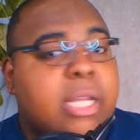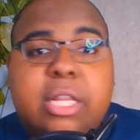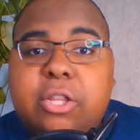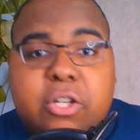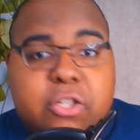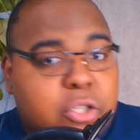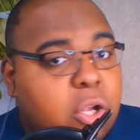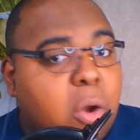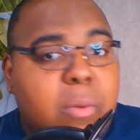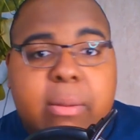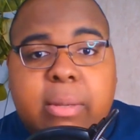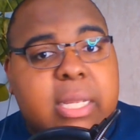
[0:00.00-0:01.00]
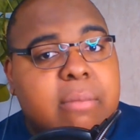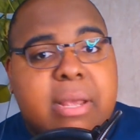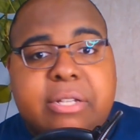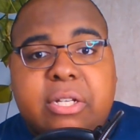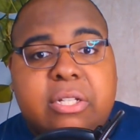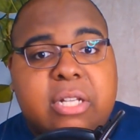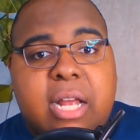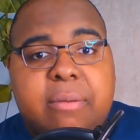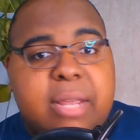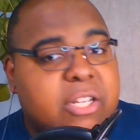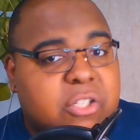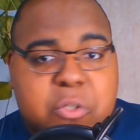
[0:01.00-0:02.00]
There's no way we can mess this up.
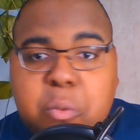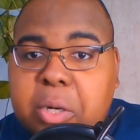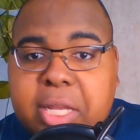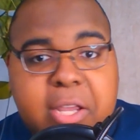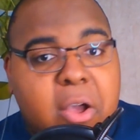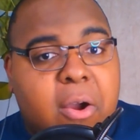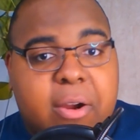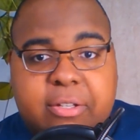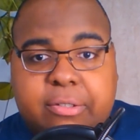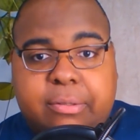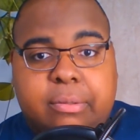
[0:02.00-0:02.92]
It's 20 yards.